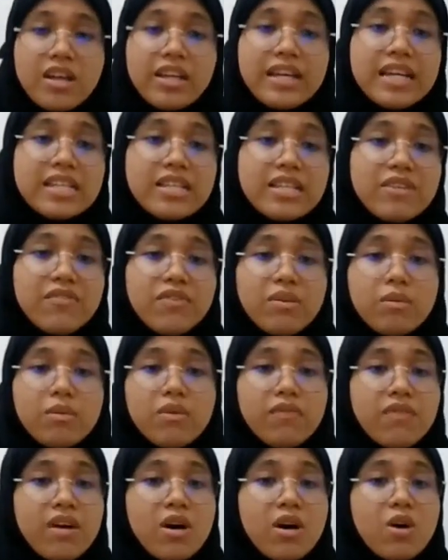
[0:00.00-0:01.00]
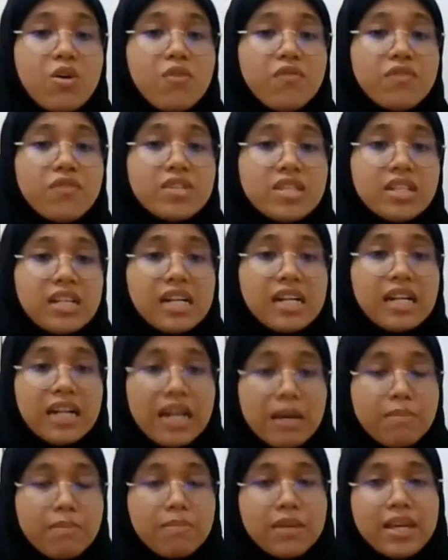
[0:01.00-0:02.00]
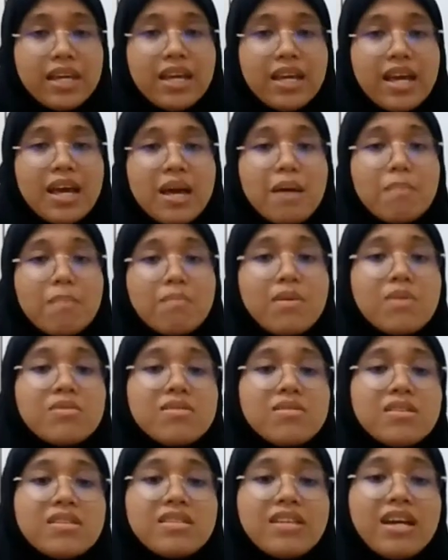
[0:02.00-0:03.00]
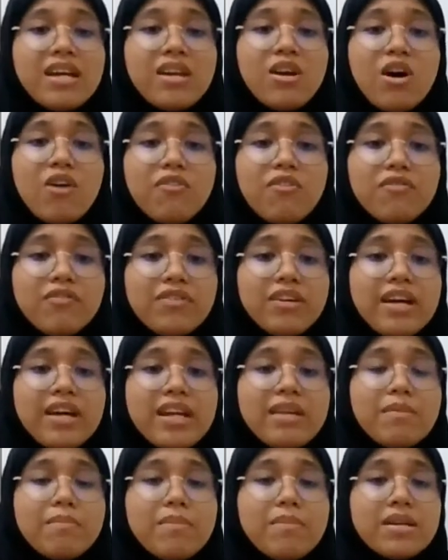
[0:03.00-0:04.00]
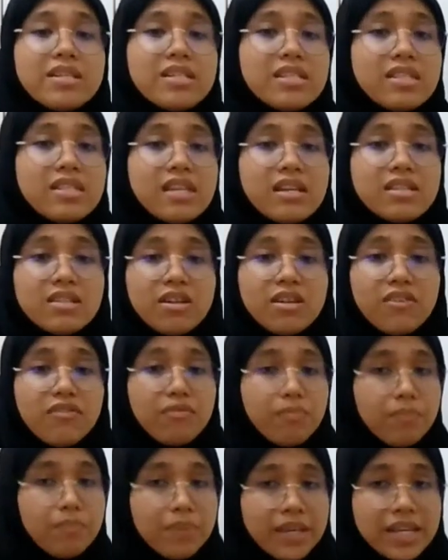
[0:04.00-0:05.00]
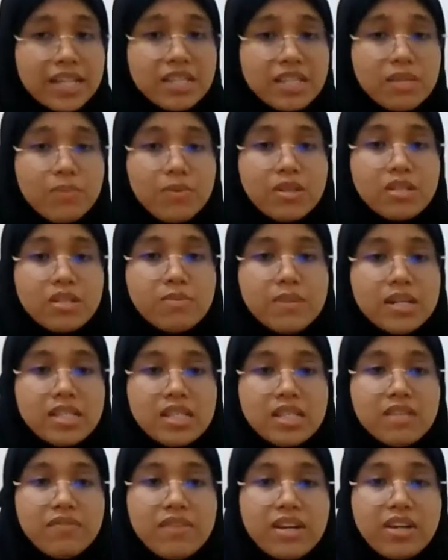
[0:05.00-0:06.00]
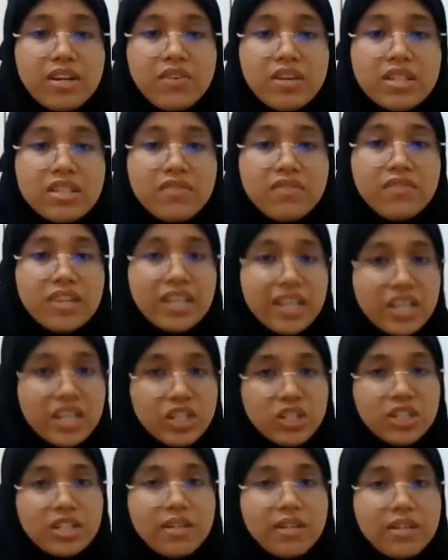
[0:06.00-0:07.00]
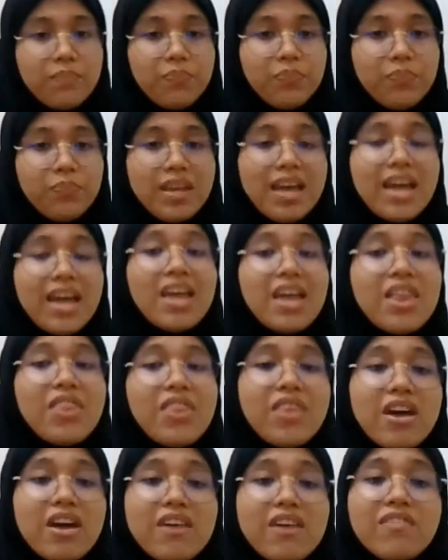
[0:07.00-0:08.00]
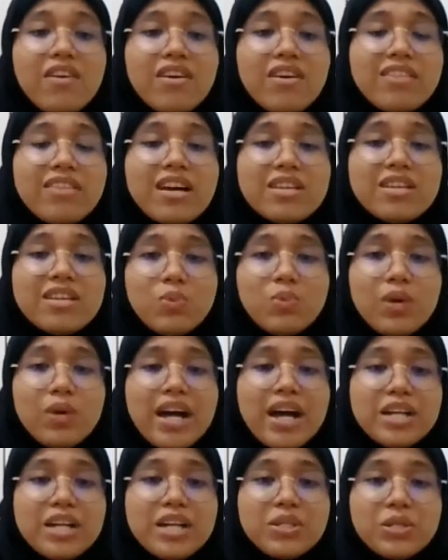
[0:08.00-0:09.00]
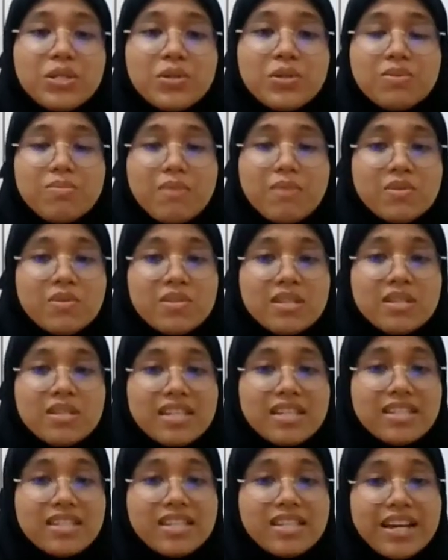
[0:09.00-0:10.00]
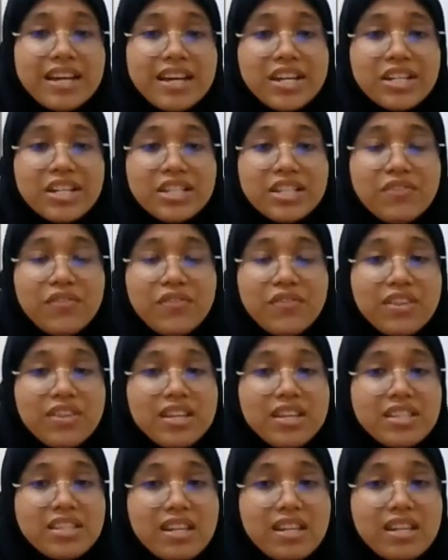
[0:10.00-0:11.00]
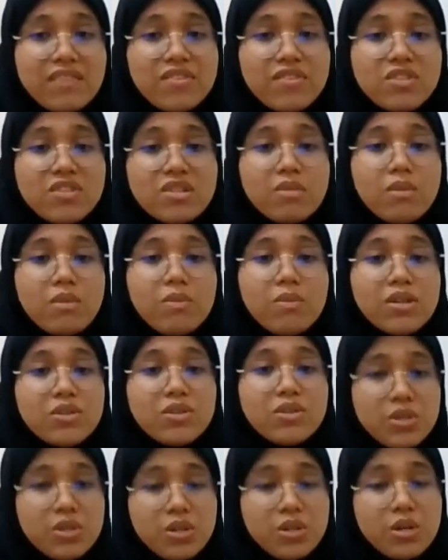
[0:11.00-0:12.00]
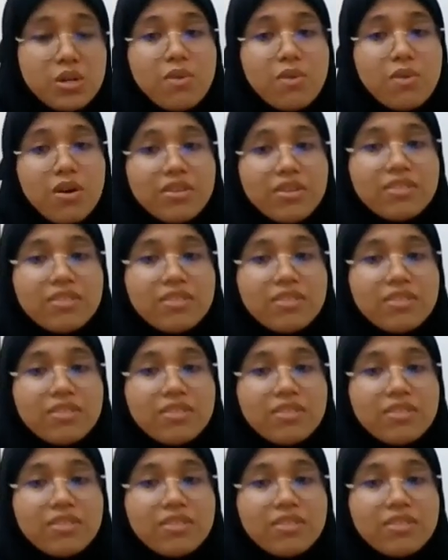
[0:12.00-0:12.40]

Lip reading: gazing from afar, or physically climbing, mountains can offer an amazing sense of peace, perspective, and gratification. Therefore, that's why I chose mountains as the ideation for this individual mobile studio pod.